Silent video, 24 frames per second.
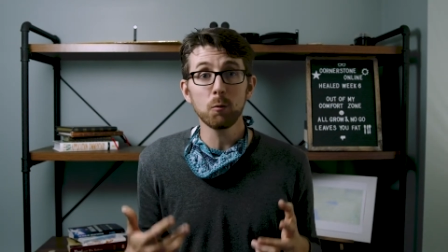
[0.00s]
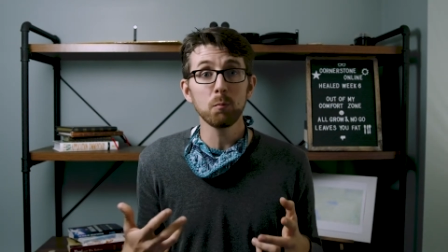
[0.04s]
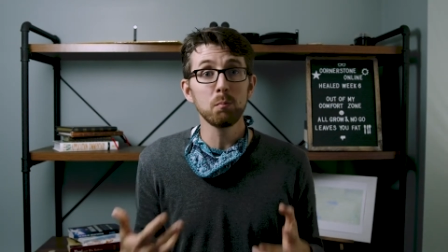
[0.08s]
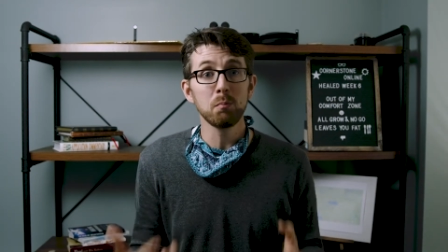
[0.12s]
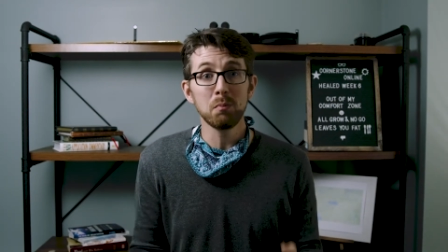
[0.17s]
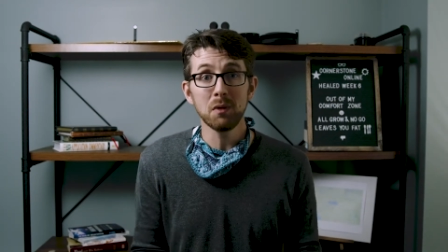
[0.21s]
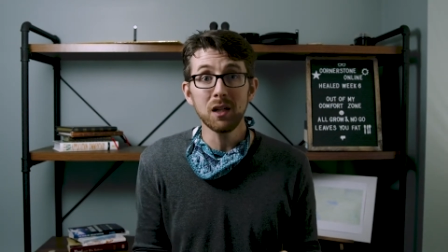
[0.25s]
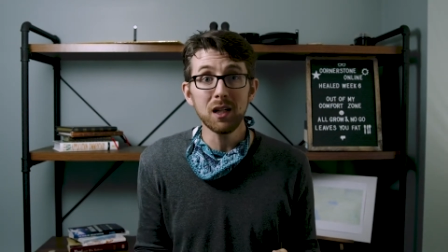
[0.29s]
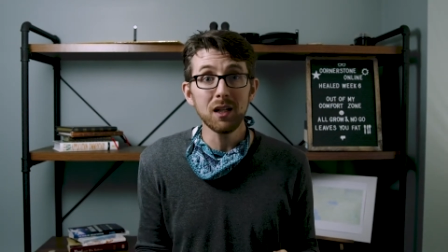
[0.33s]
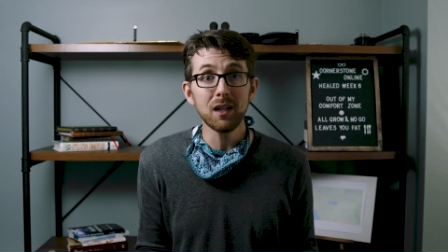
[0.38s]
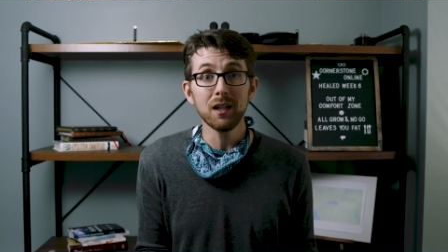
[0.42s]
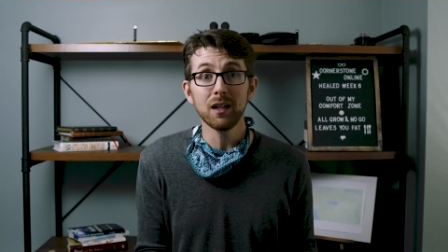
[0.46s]

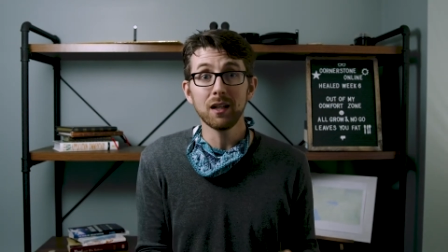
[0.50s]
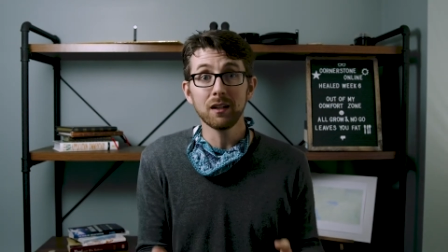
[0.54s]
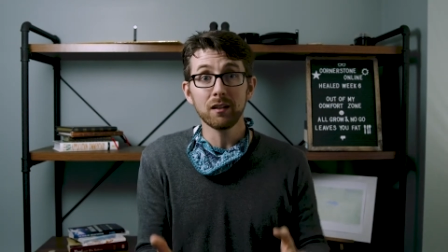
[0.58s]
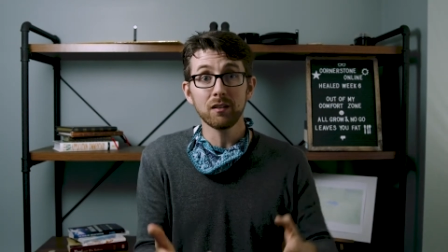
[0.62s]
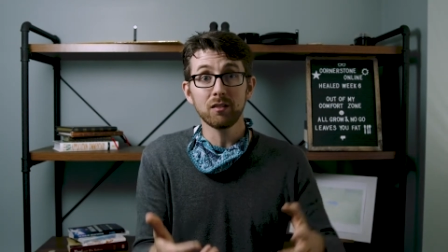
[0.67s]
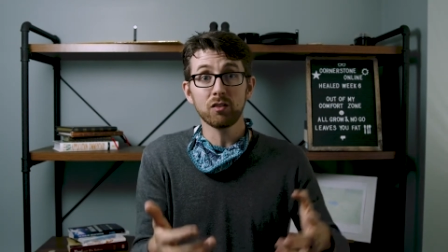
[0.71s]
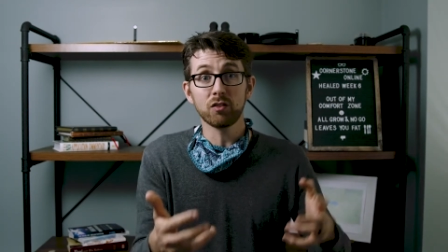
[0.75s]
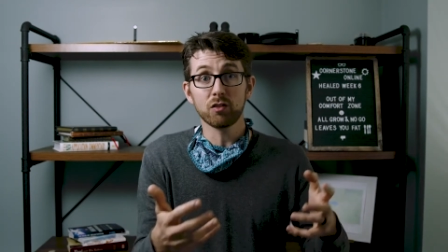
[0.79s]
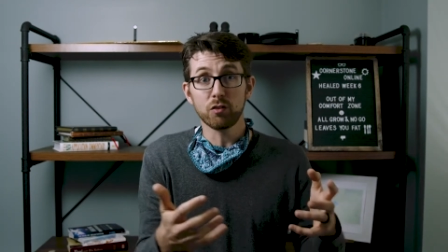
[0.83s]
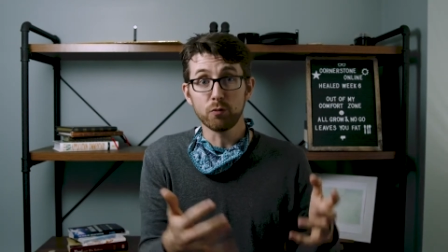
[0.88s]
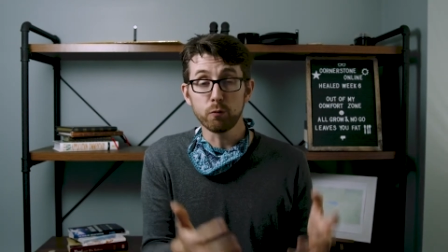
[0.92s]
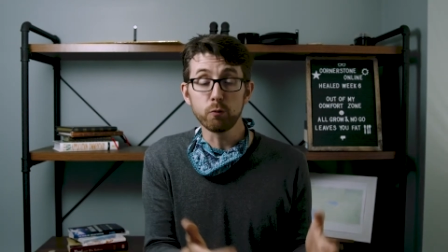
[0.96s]

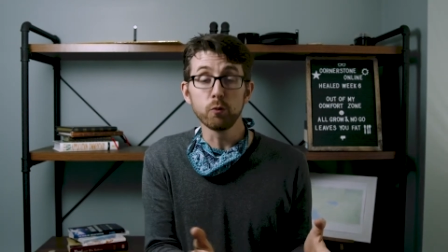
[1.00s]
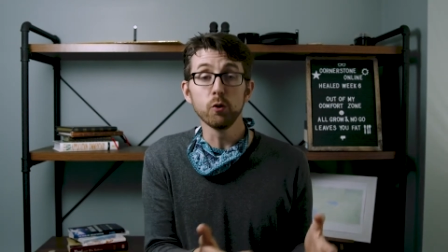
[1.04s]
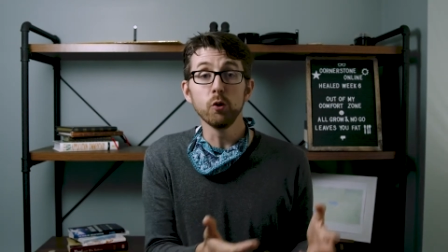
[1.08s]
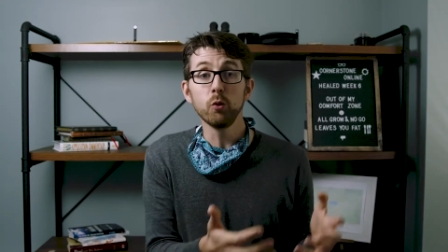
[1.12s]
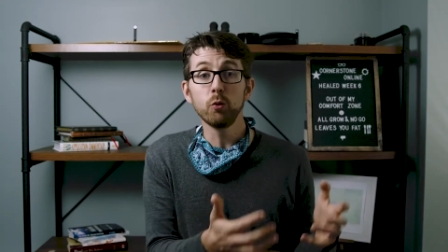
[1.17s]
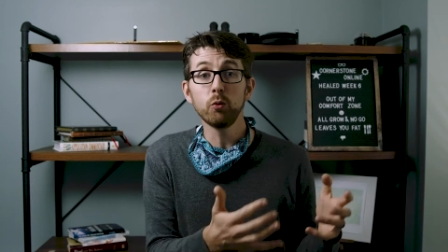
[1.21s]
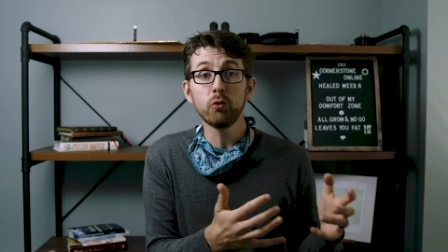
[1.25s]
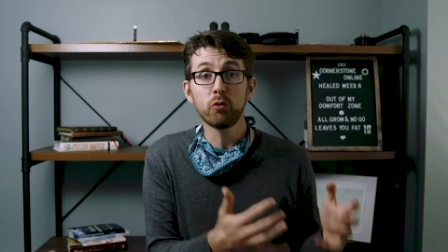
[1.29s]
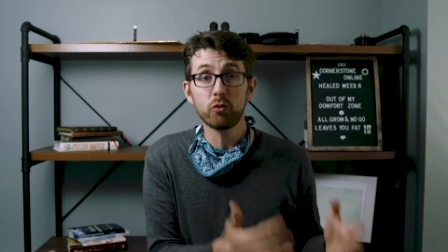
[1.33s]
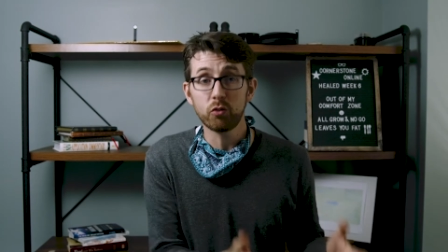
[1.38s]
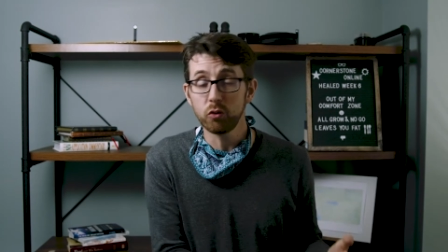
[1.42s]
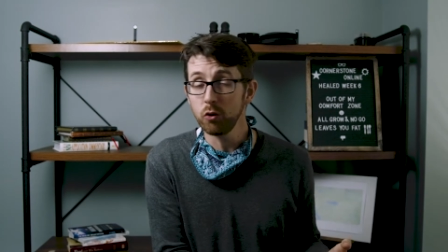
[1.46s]
meetings
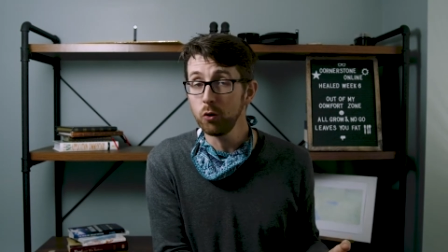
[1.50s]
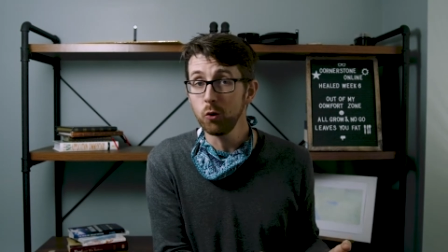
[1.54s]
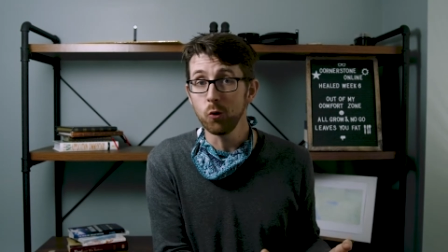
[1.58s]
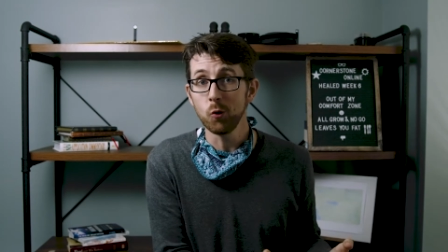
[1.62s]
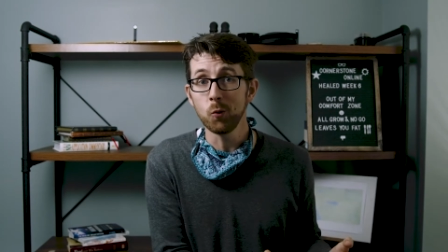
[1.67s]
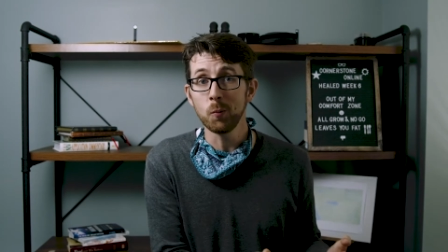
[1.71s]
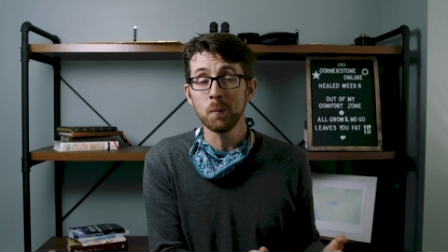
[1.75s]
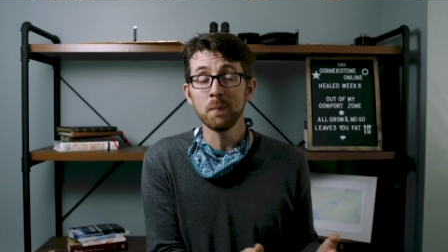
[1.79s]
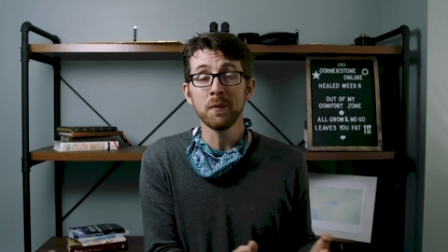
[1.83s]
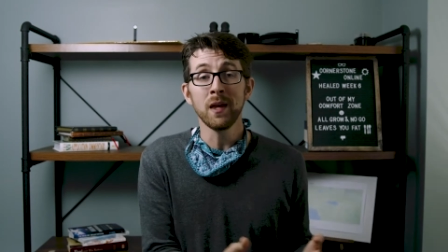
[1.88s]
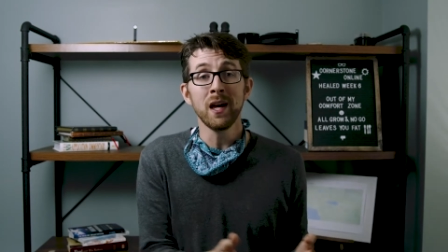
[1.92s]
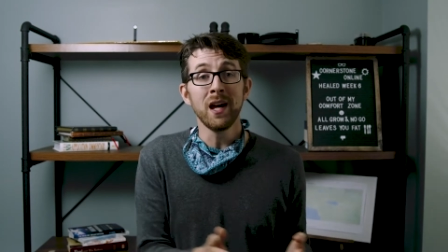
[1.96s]
through
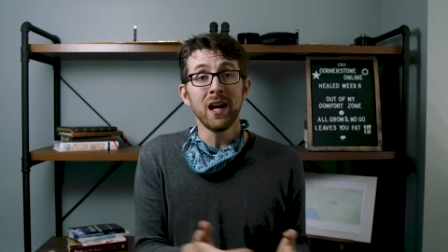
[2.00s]
Zoom,